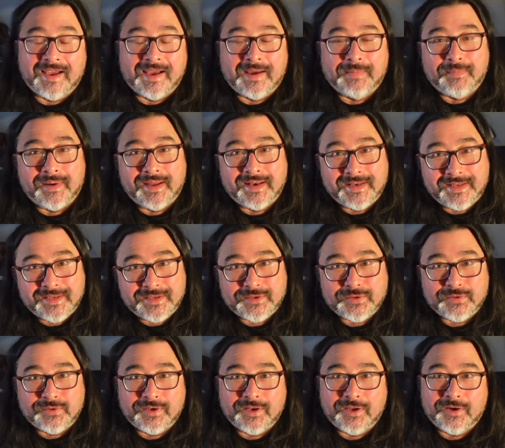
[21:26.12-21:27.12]
And my
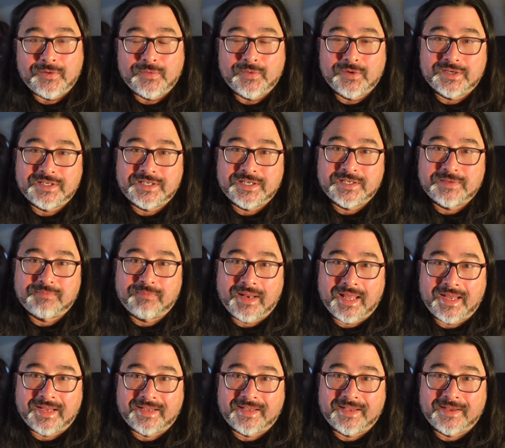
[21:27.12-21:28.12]
little low wattage
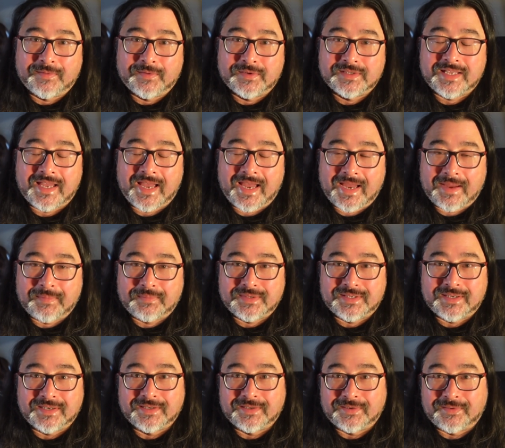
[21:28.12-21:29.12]
blanket was
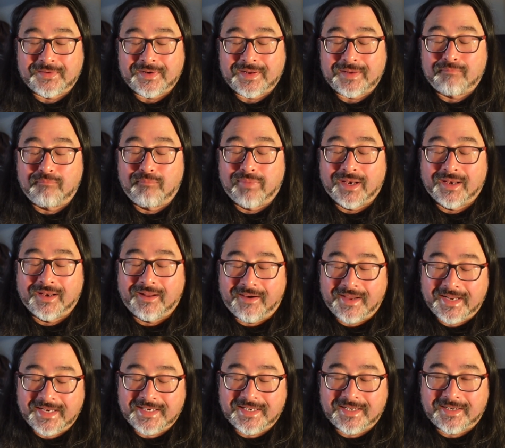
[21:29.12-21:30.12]
absolutely
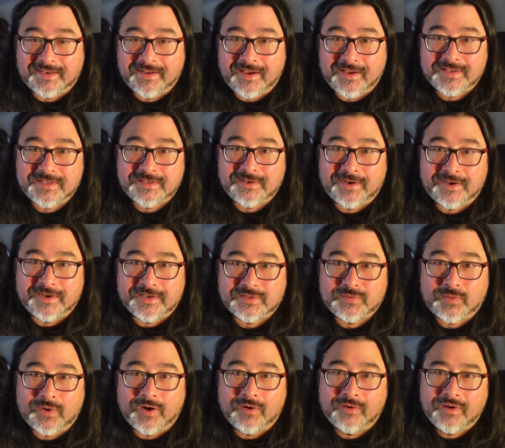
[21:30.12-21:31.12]
blinding last night as
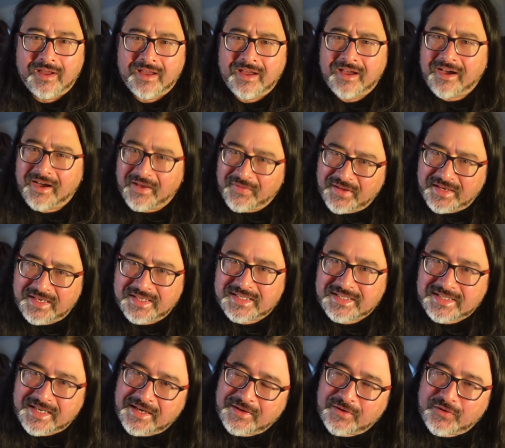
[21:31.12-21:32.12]
well. I think it
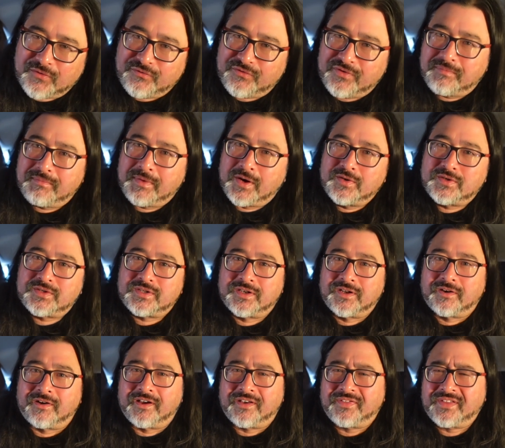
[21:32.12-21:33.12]
stayed on for most of
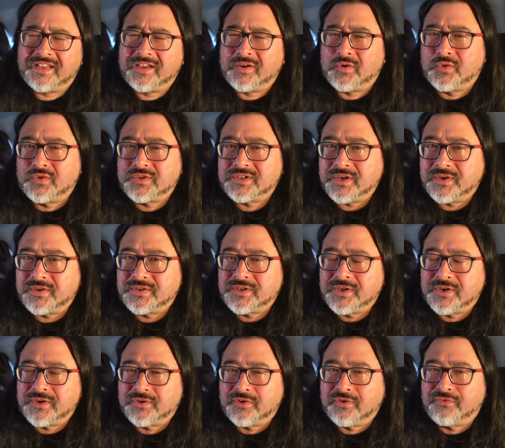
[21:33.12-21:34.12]
the night. I think it auto
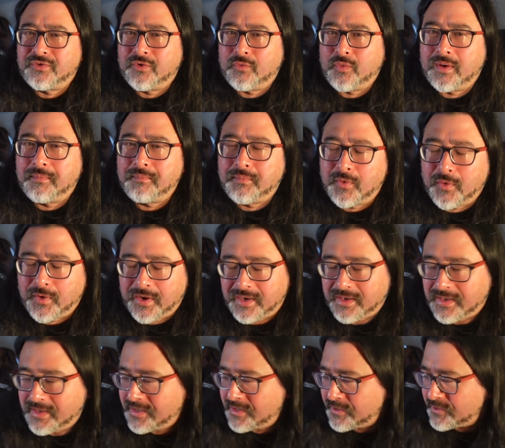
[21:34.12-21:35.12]
turned off at one point
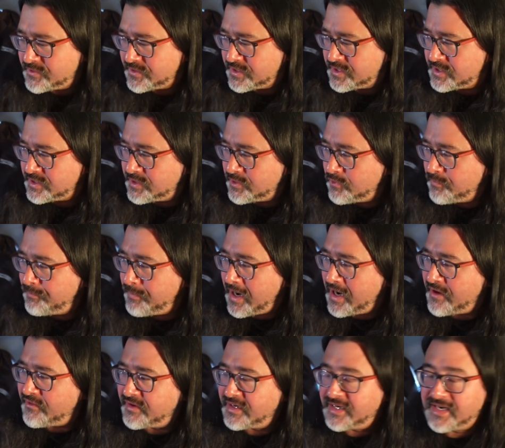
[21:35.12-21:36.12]
because there's still
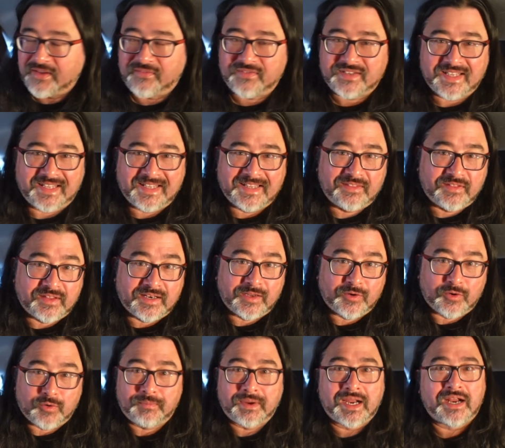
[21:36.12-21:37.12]
battery left in the
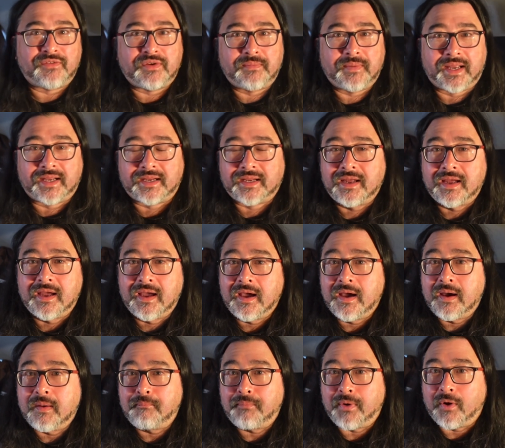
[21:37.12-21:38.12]
little battery bank.
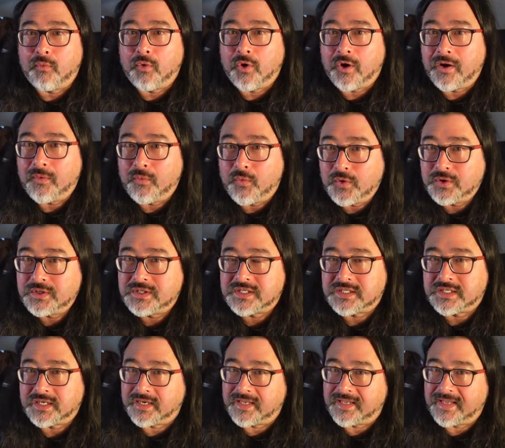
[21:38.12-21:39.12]
But what I would
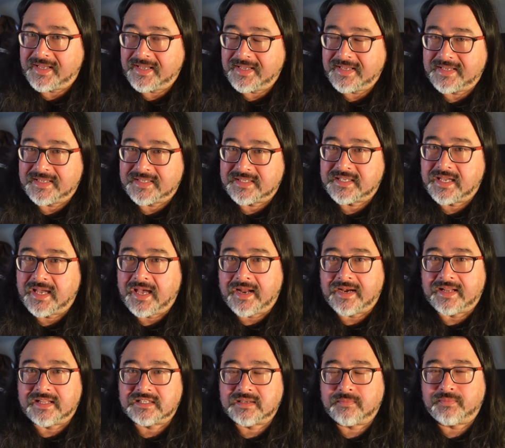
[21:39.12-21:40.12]
say is, and
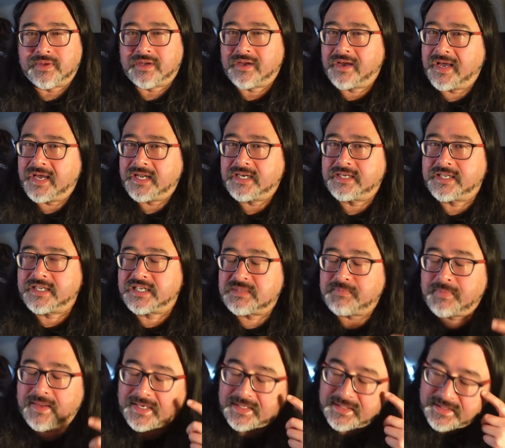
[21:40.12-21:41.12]
it's something I hadn't
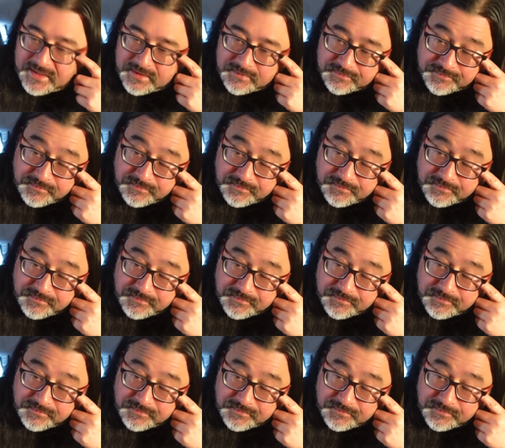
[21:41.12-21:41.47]
expected,